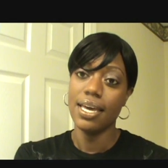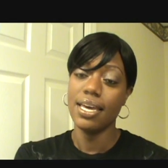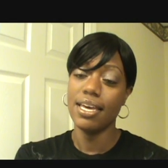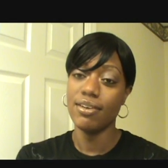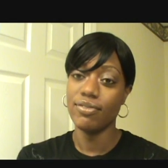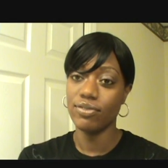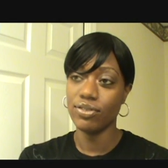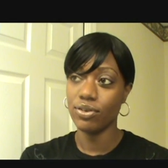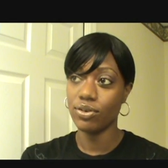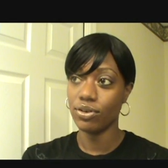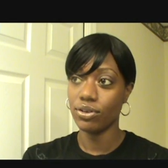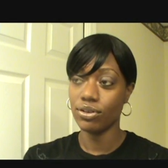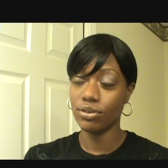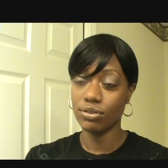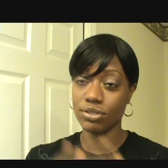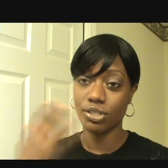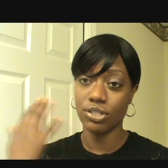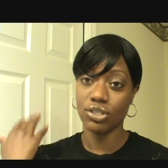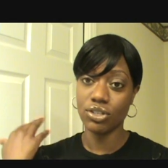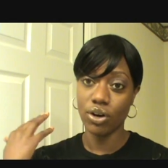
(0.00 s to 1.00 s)
If you're
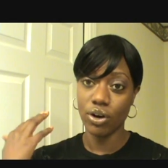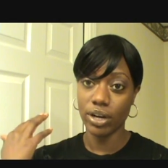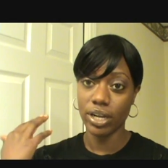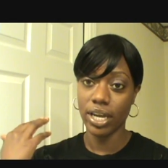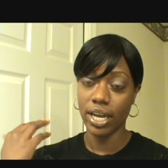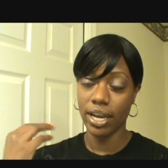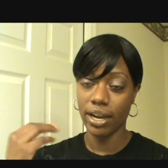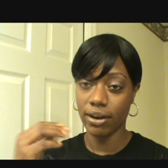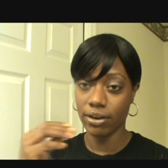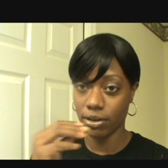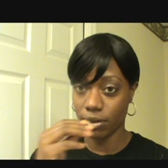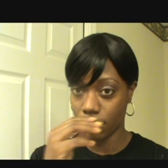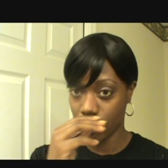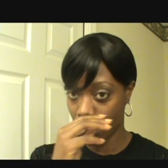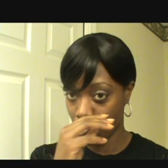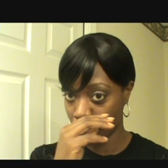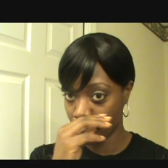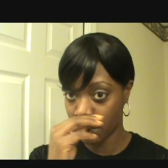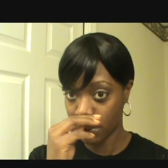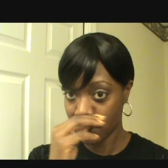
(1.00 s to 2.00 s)
using dark hair, you
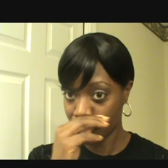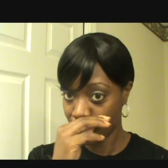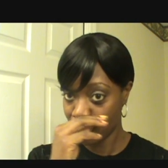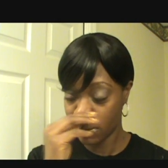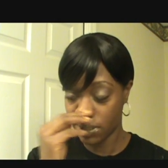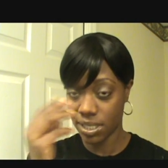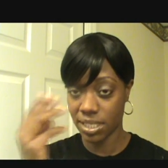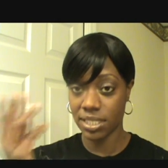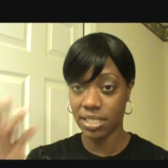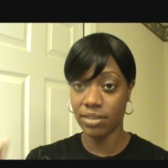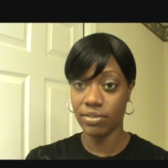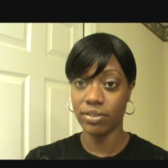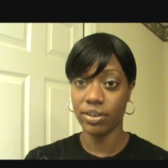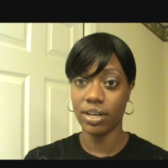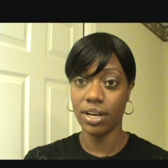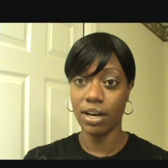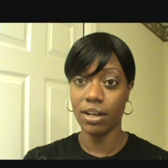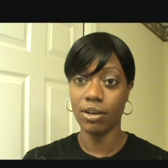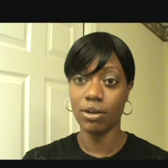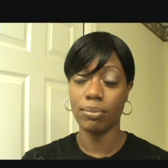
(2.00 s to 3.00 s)
probably want to use a
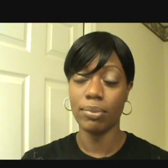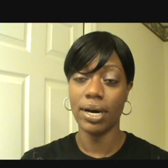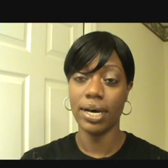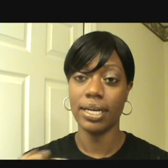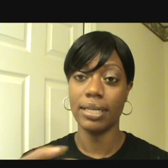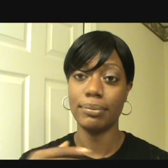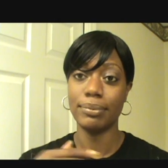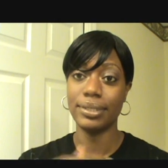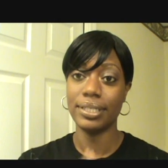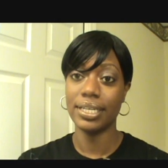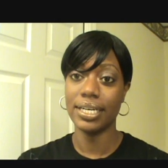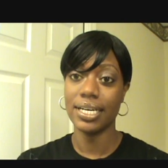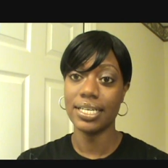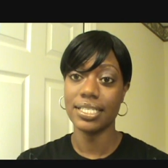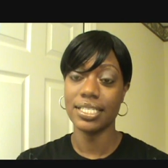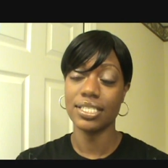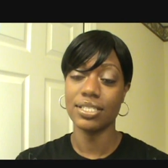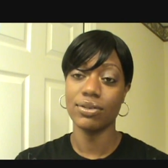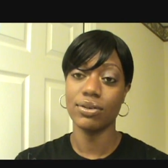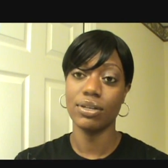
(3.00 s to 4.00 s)
different color bonnet,
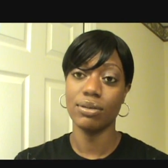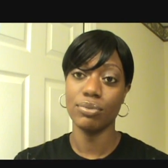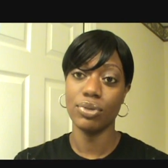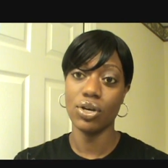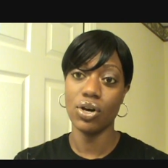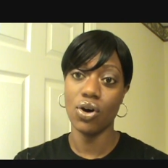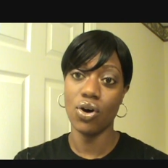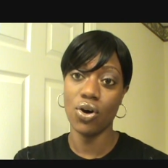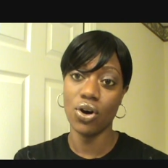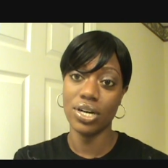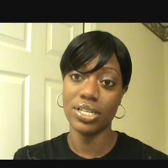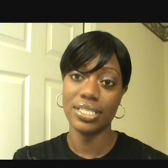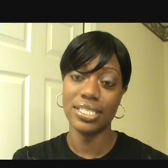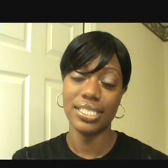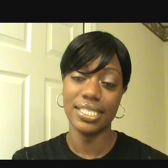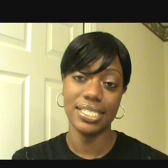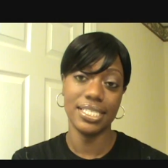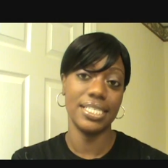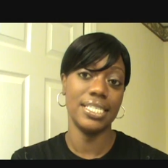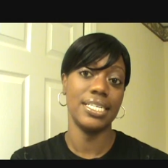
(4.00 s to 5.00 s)
because it's going to be hard
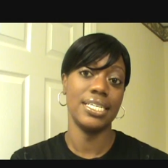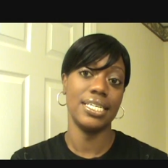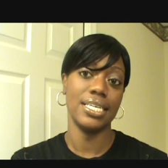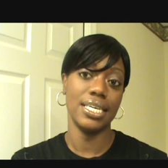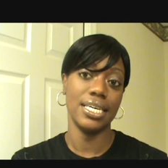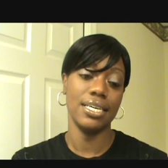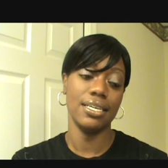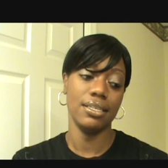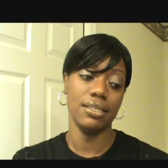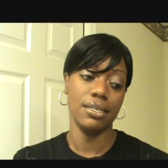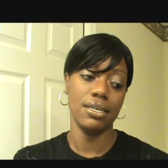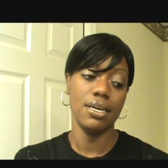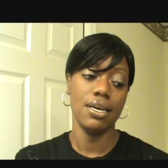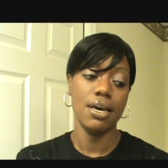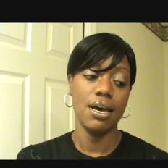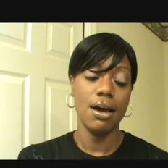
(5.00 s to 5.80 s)
to see again.